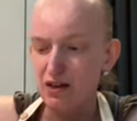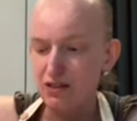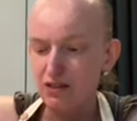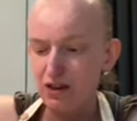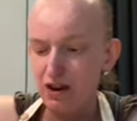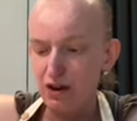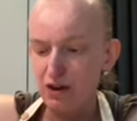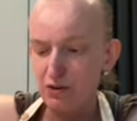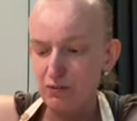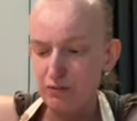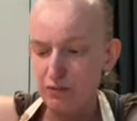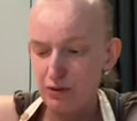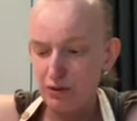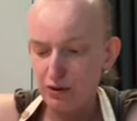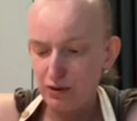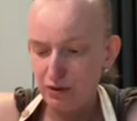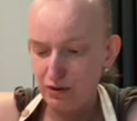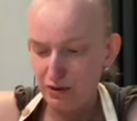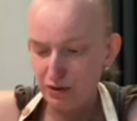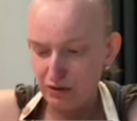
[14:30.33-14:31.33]
then
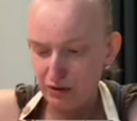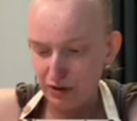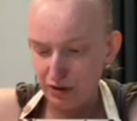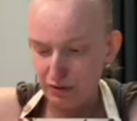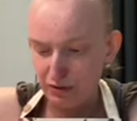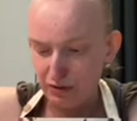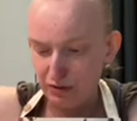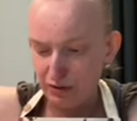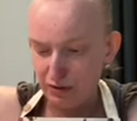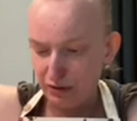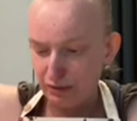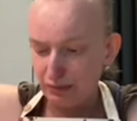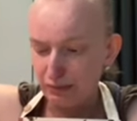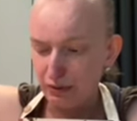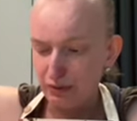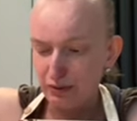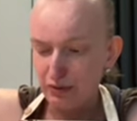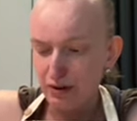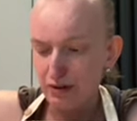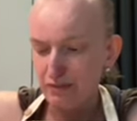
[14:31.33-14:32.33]
what you can do is you can
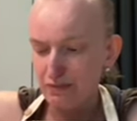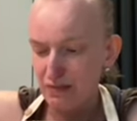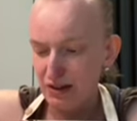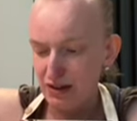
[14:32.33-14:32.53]
put your